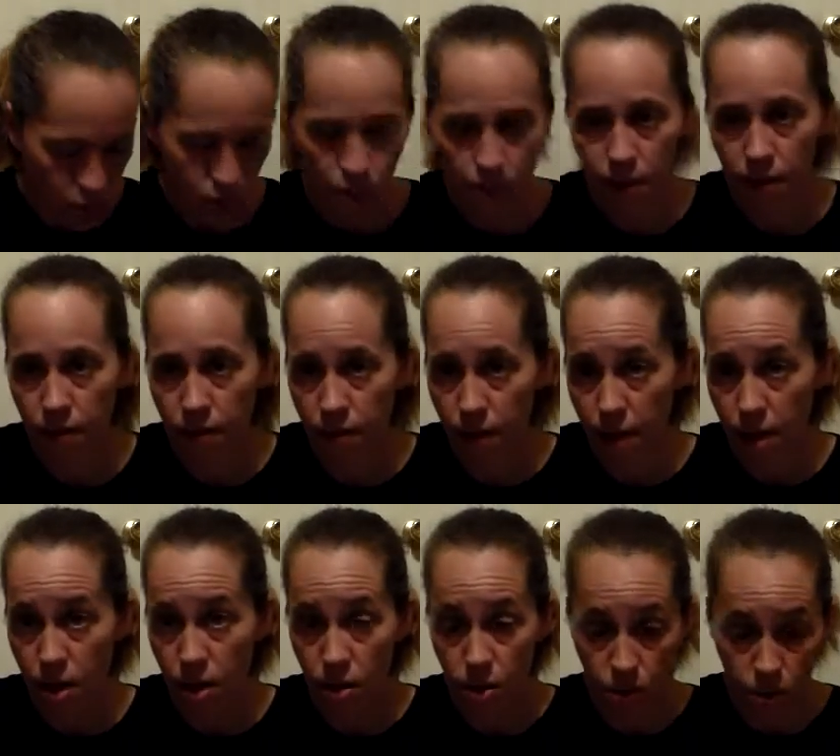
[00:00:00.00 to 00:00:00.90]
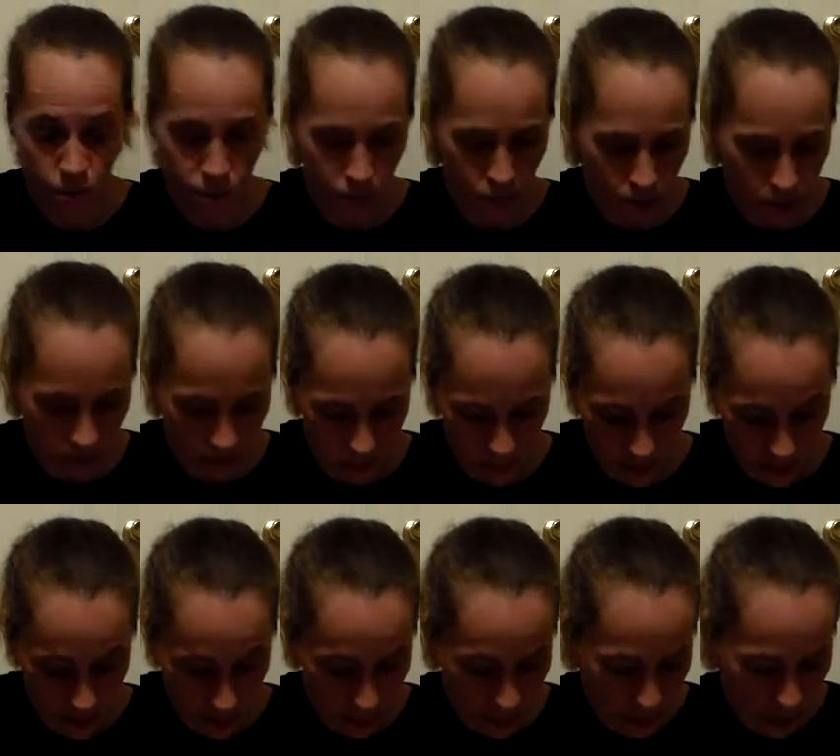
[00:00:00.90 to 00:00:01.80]
I'm sure we can find a use for it
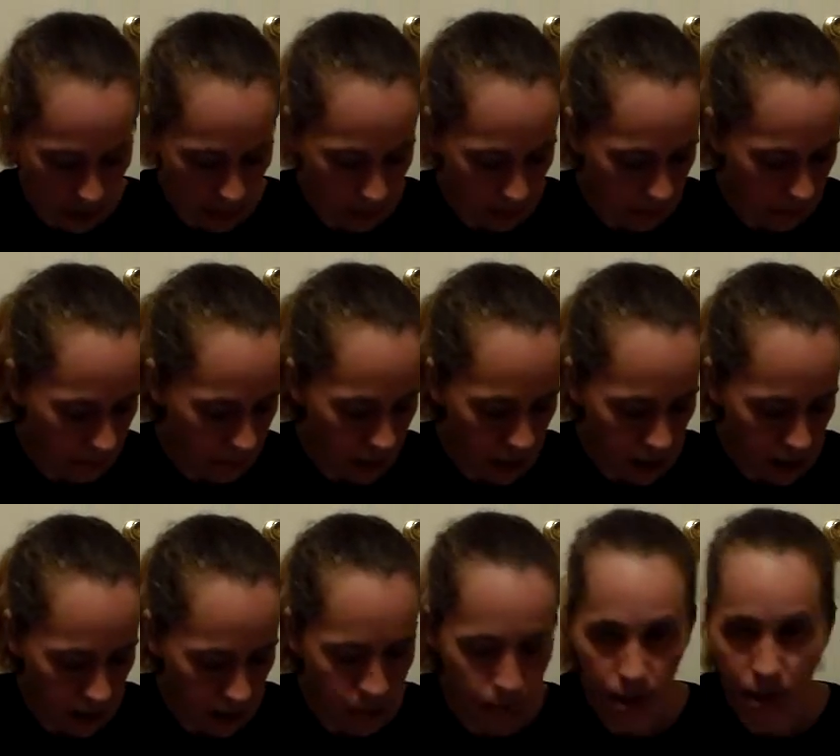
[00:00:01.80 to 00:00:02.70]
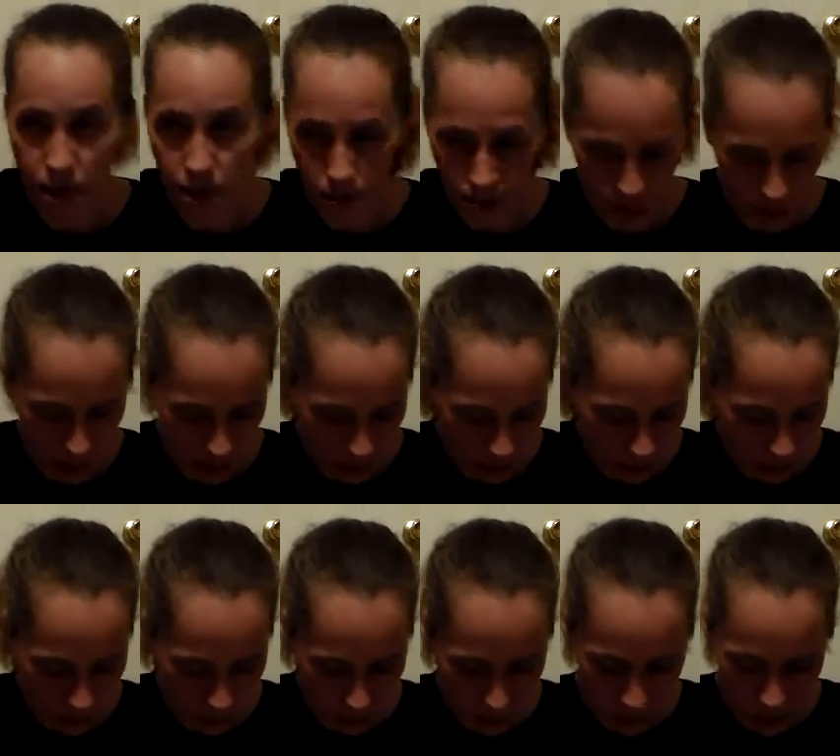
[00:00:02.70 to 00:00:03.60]
with something. My husband does all
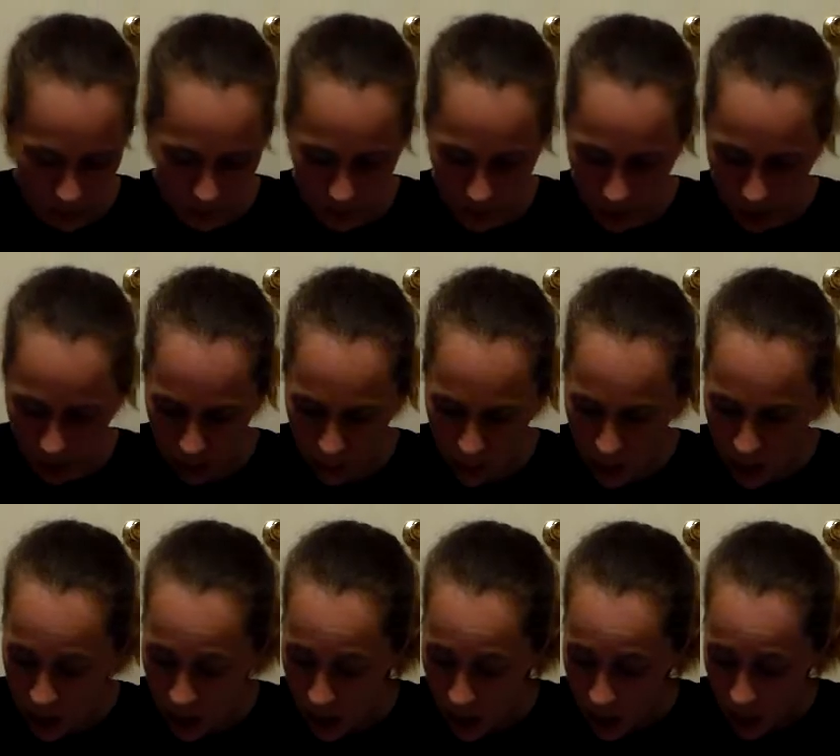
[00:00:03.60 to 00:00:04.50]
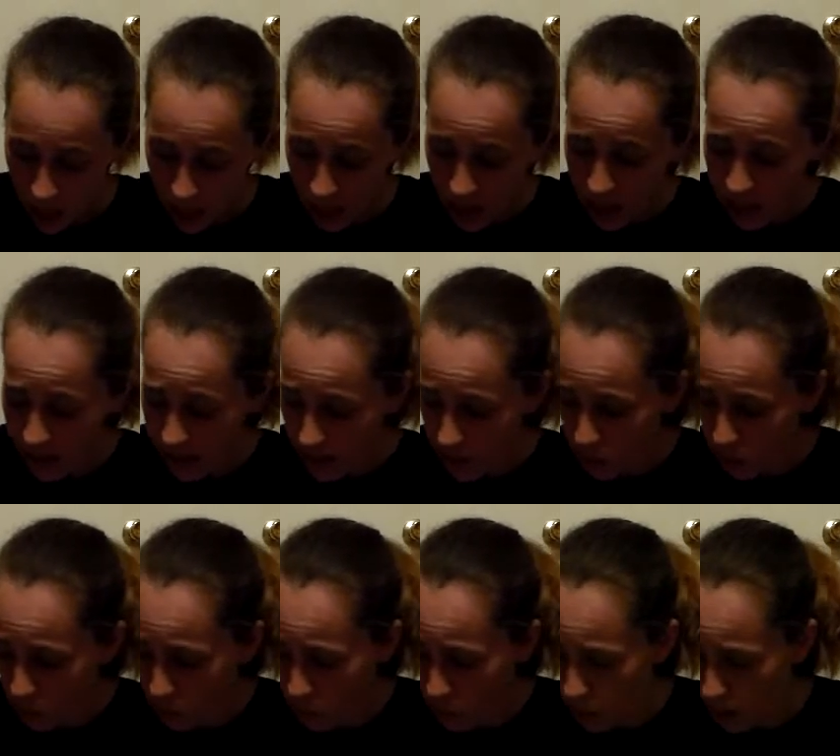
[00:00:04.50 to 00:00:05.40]
kinds of cool stuff, so. And
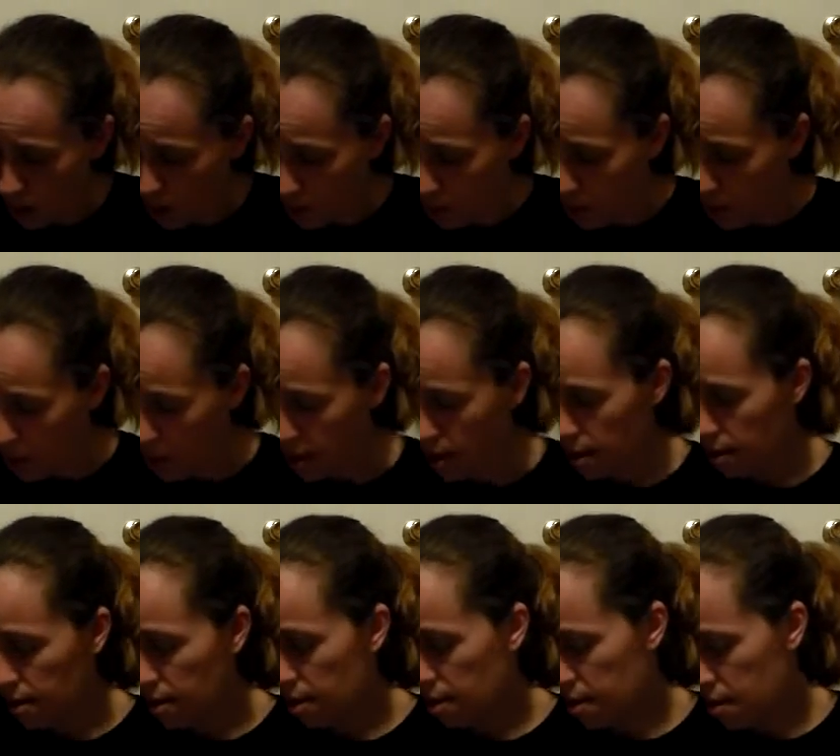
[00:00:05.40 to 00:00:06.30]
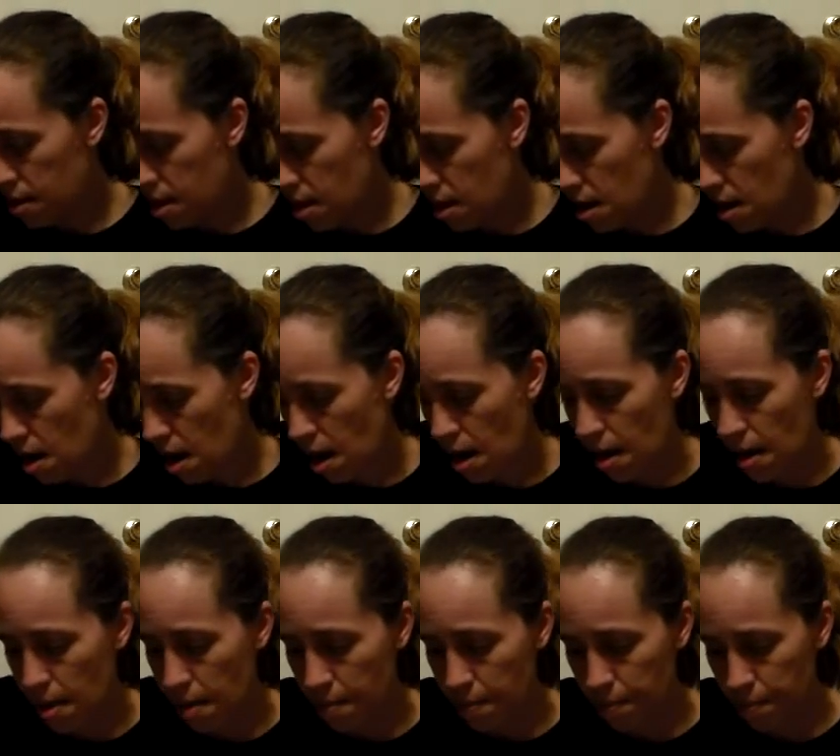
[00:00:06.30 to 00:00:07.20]
this is really pretty. This is the
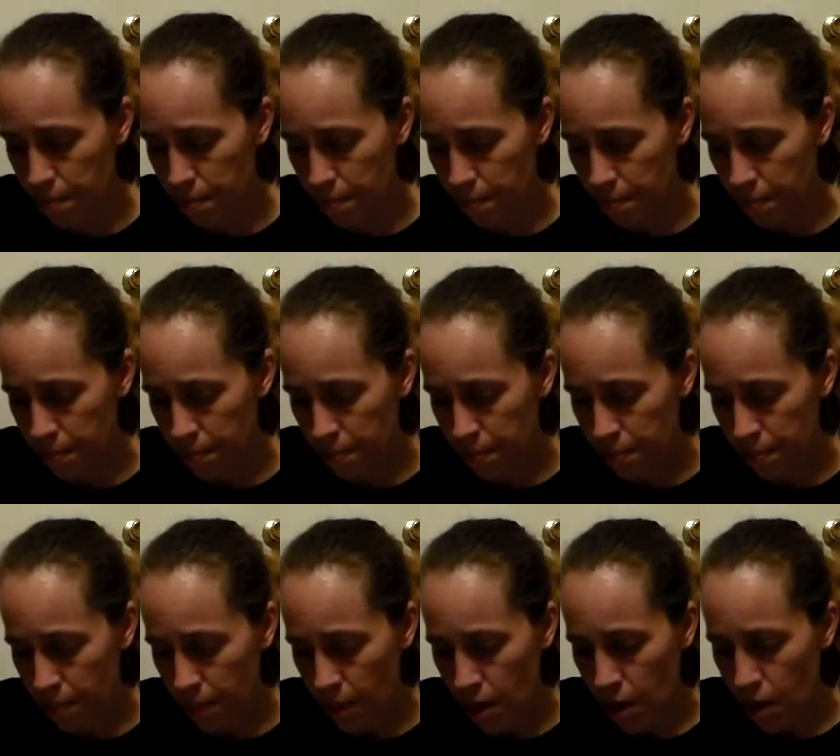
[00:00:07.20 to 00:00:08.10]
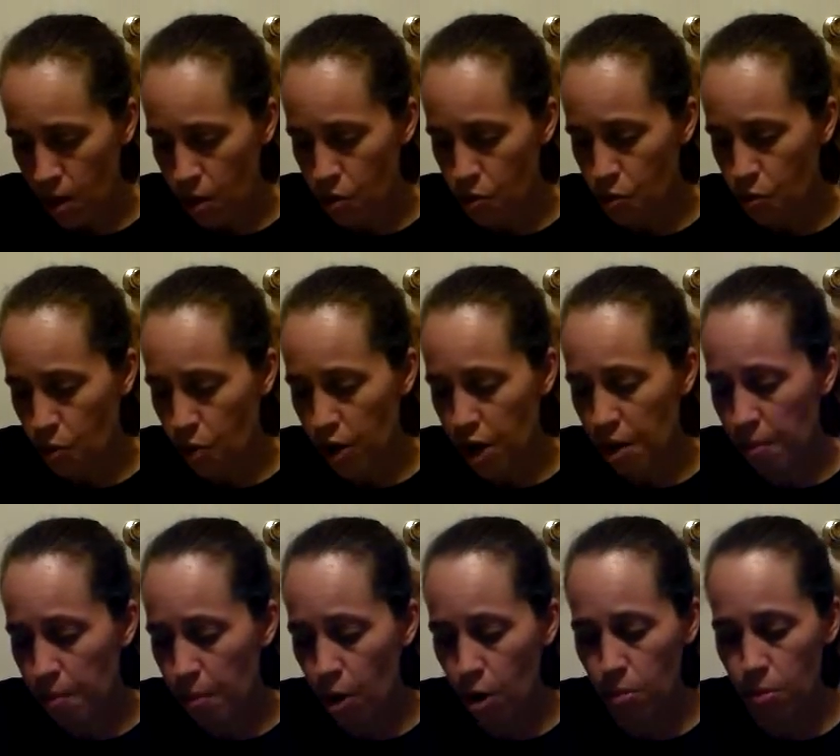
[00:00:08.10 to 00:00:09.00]
um,
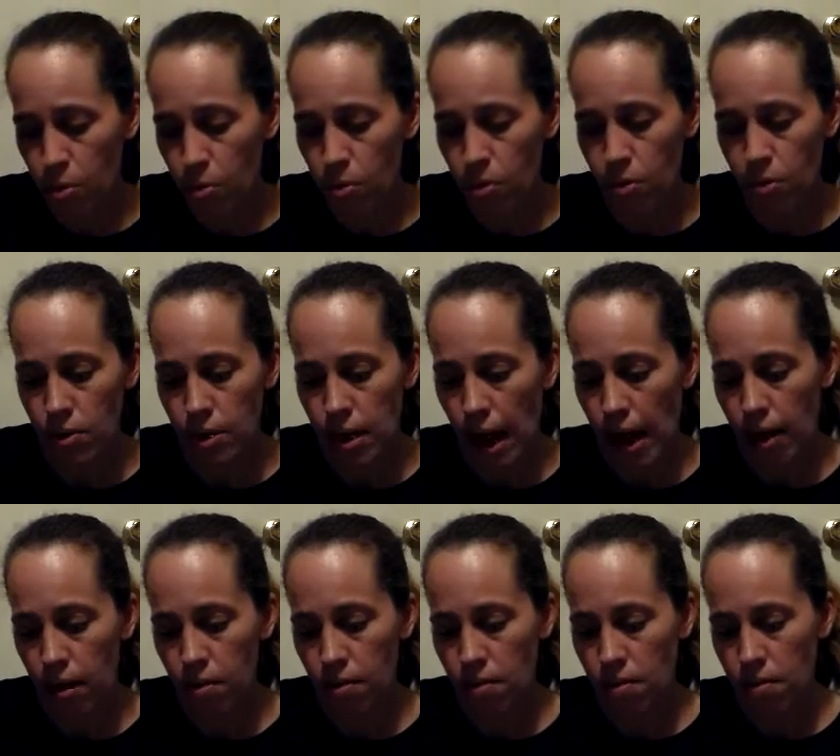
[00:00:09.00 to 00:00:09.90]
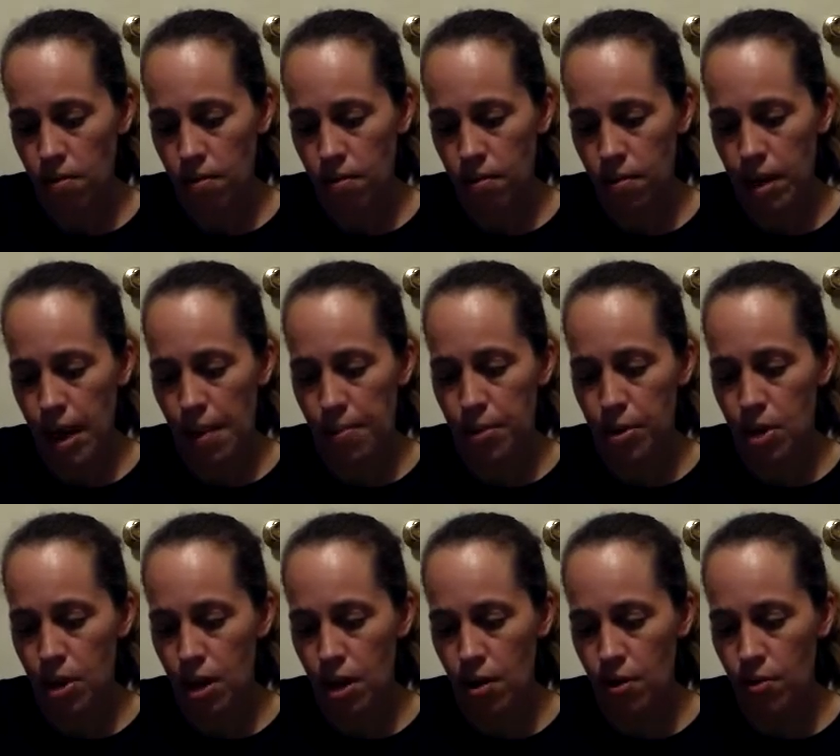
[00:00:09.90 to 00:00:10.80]
Troya Marble tile,
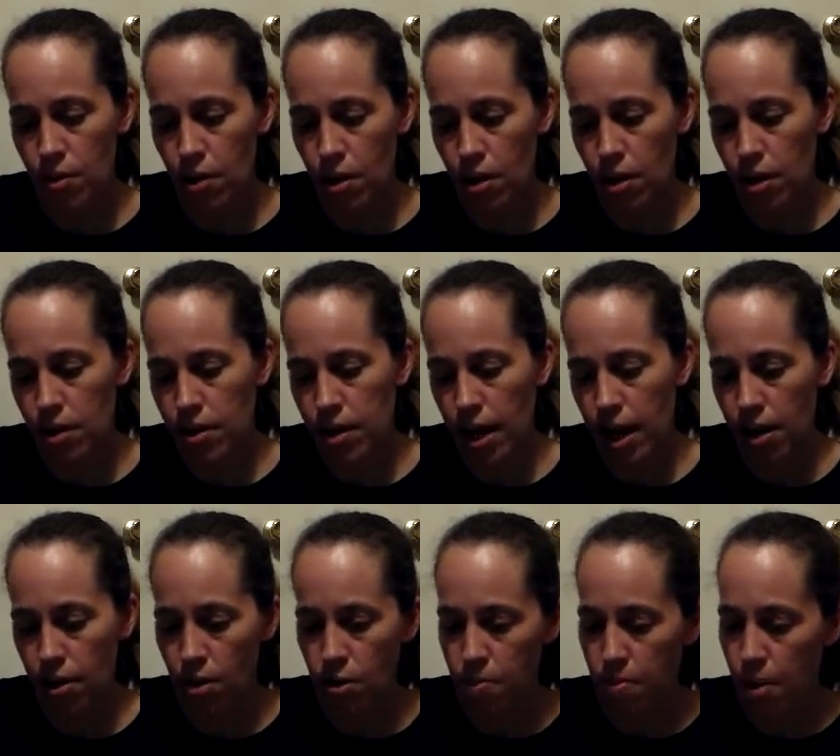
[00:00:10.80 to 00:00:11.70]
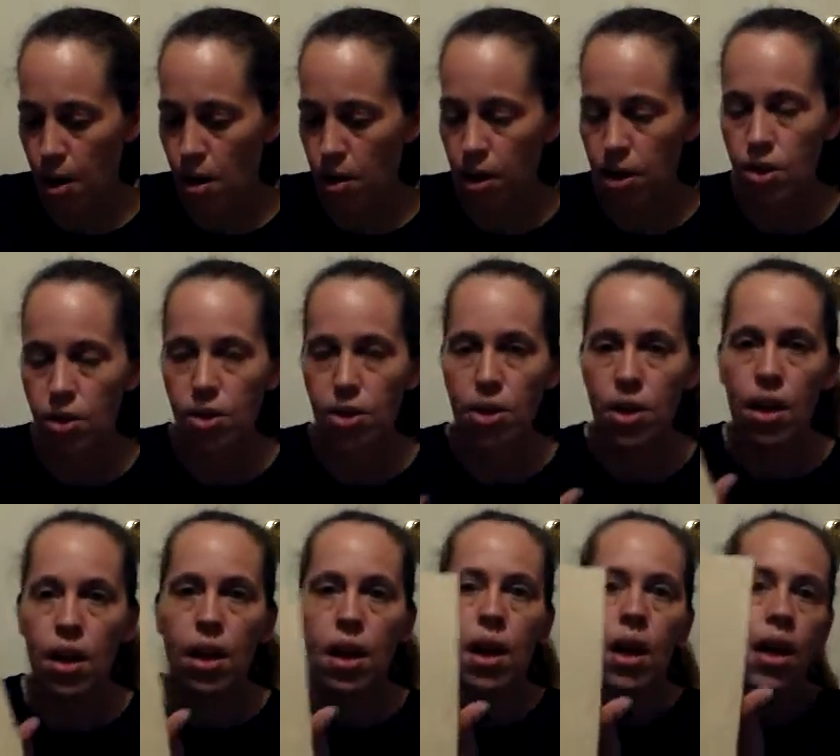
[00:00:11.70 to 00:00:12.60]
Cappuccino Dark Standard
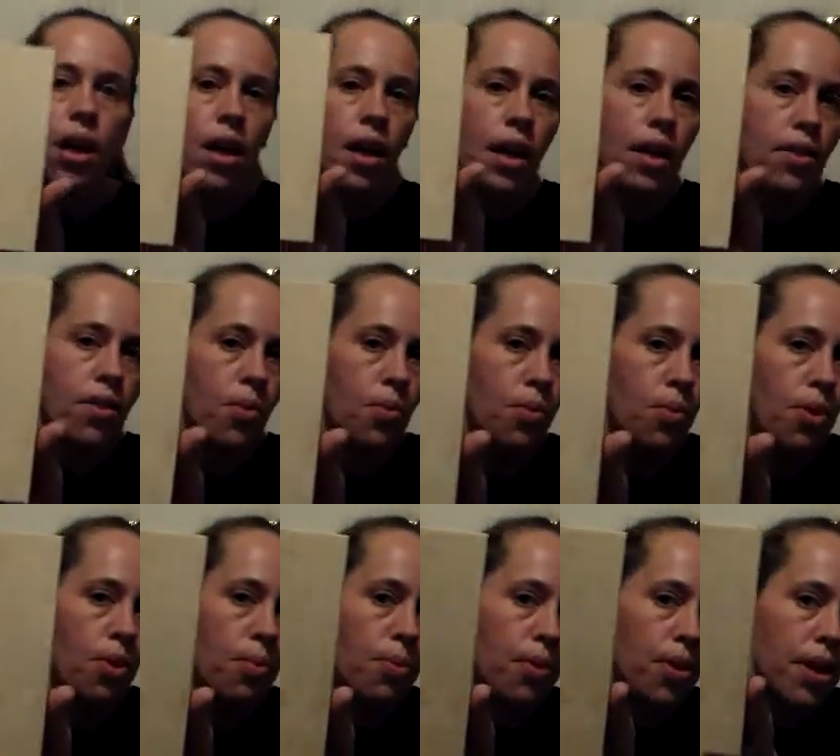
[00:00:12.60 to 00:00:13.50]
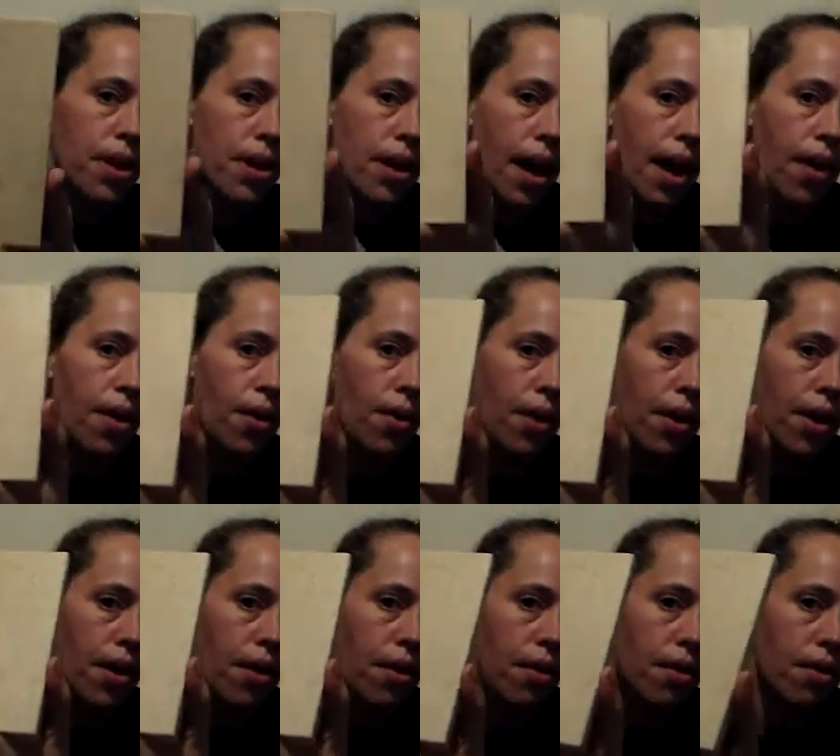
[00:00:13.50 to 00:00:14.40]
Polished. It's a real pretty
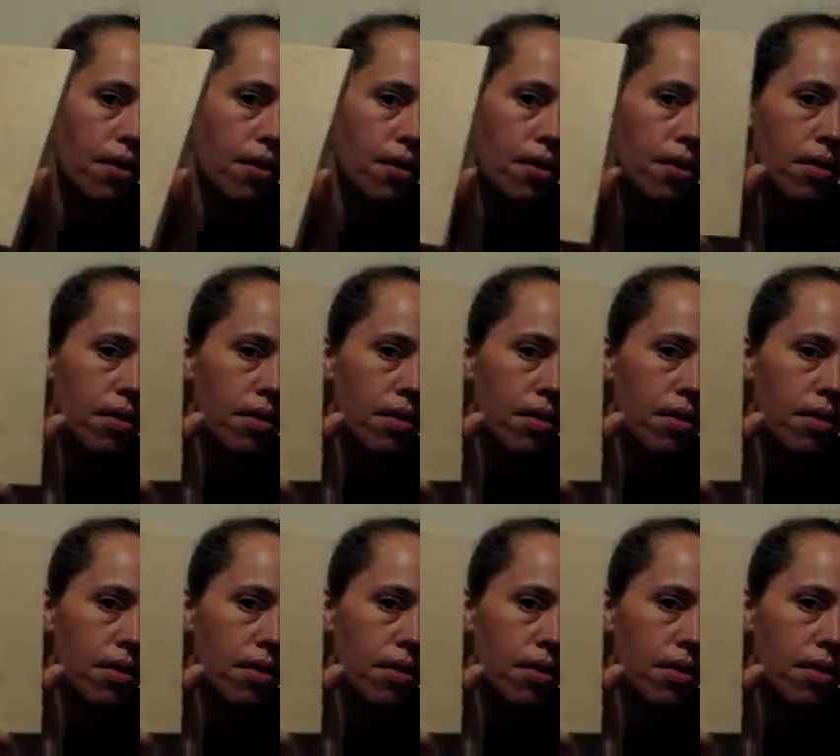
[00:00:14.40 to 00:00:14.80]
tile there